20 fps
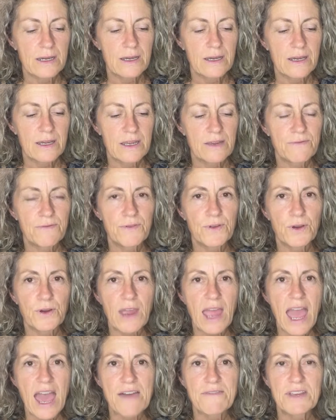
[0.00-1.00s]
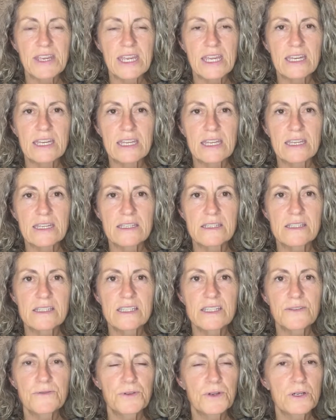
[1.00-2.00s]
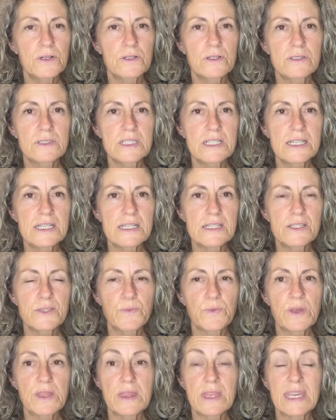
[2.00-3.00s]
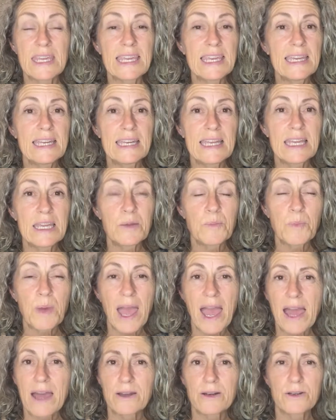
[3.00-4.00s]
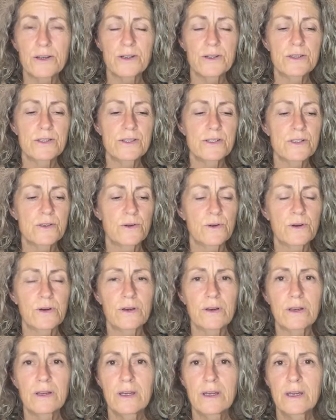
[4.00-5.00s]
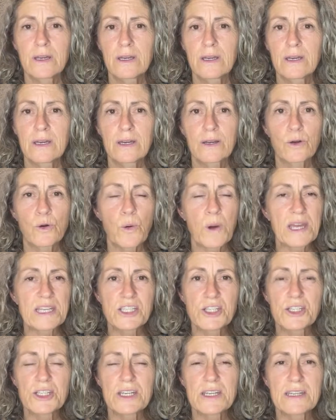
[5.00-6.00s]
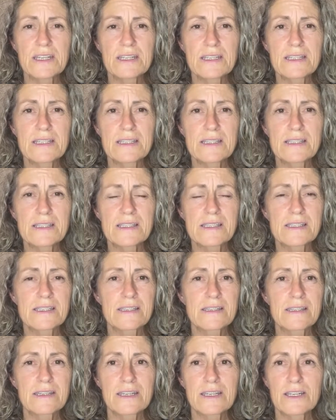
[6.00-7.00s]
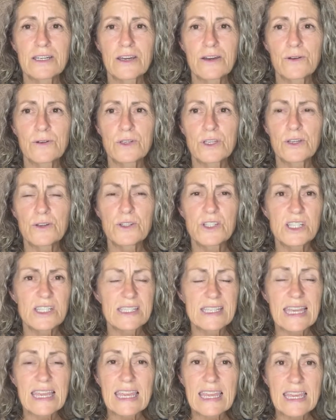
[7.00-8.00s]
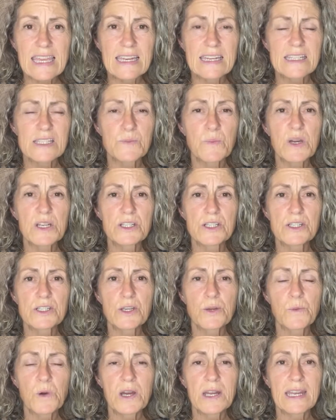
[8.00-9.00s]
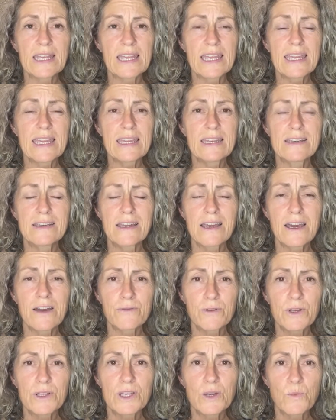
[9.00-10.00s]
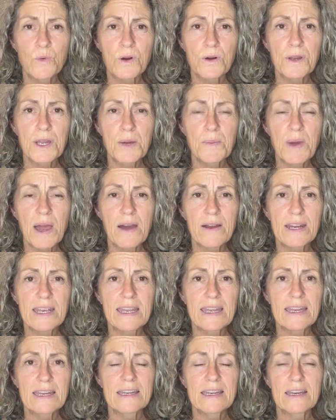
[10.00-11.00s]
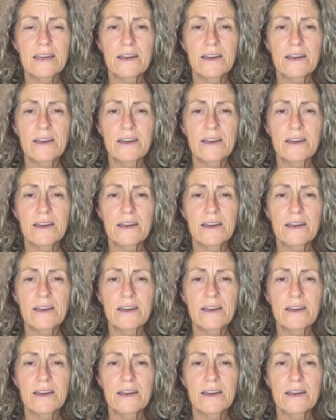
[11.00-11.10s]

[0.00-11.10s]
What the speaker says: if you're having any difficulties with the eating patterns or questions. Do you just eat as much as you want to eat and not really worry about it?